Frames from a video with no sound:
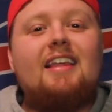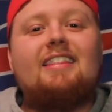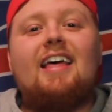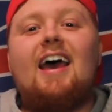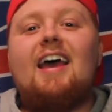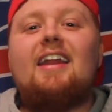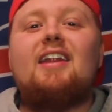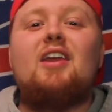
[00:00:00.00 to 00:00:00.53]

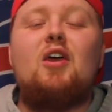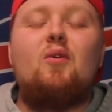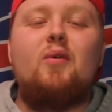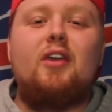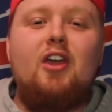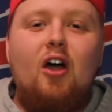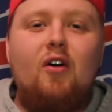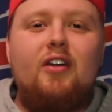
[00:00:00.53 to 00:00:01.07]
Then
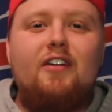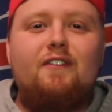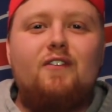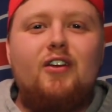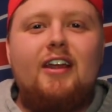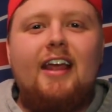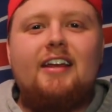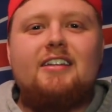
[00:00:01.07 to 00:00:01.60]
we go into
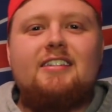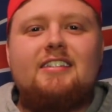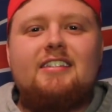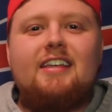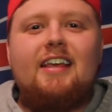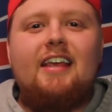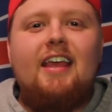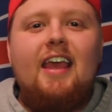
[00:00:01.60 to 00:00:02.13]
free
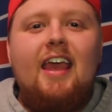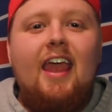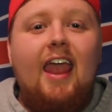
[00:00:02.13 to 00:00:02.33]
agency,